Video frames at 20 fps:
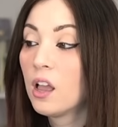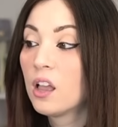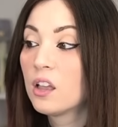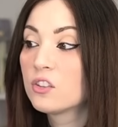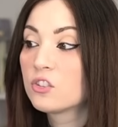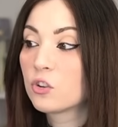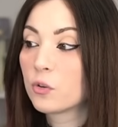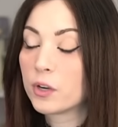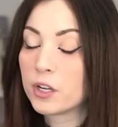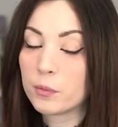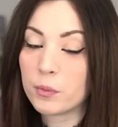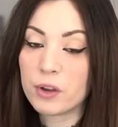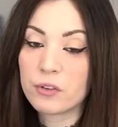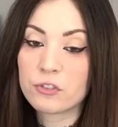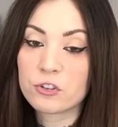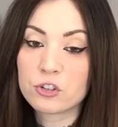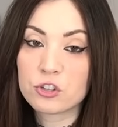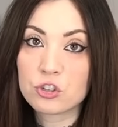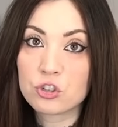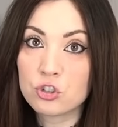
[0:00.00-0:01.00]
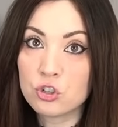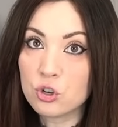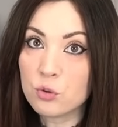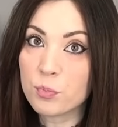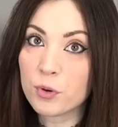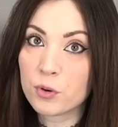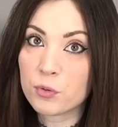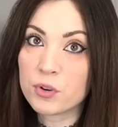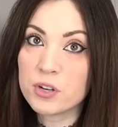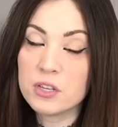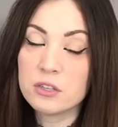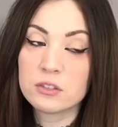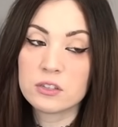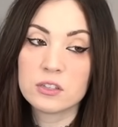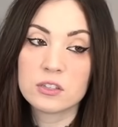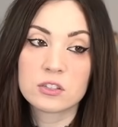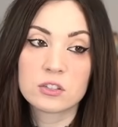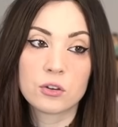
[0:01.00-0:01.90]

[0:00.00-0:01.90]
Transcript: So, anyway, for stupid reasons.